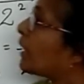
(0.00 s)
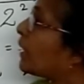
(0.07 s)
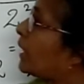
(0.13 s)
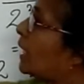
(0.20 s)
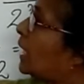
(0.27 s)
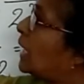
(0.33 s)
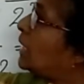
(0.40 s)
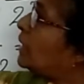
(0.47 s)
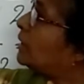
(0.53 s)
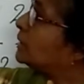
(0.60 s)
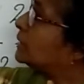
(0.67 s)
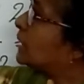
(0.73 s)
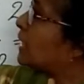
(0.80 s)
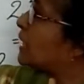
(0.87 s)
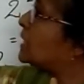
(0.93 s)
here
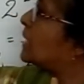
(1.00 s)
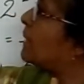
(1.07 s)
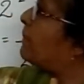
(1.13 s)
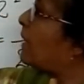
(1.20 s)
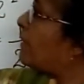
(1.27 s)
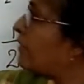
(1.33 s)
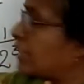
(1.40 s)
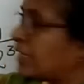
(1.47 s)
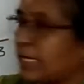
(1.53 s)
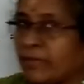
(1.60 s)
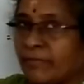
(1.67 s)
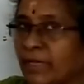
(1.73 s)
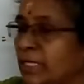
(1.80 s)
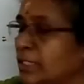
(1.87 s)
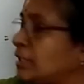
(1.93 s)
there is a power
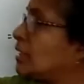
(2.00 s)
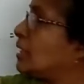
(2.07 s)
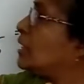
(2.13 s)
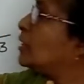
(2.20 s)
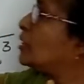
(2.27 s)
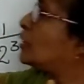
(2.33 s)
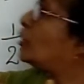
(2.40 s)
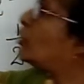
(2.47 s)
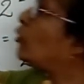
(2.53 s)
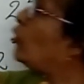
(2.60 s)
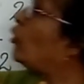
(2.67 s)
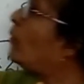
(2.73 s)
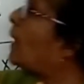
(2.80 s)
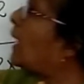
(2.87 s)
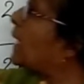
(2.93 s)
given 2
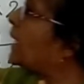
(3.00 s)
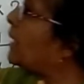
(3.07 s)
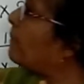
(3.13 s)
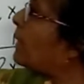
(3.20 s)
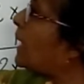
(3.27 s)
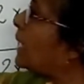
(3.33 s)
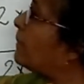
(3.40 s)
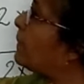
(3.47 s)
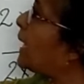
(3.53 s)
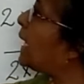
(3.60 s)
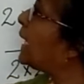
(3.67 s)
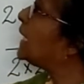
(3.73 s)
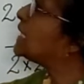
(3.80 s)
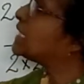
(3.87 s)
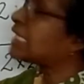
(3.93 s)
multiplied
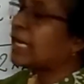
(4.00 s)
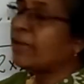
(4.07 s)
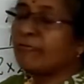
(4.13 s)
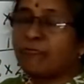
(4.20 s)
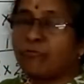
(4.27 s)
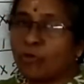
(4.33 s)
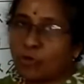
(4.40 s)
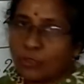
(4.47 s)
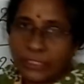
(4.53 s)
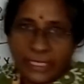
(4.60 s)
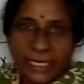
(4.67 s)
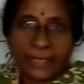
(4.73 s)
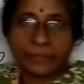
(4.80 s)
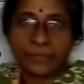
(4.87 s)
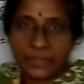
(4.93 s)
by itself 4
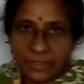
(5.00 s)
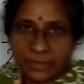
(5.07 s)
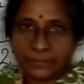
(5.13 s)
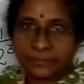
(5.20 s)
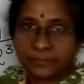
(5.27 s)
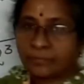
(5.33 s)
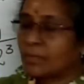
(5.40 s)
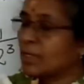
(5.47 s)
times.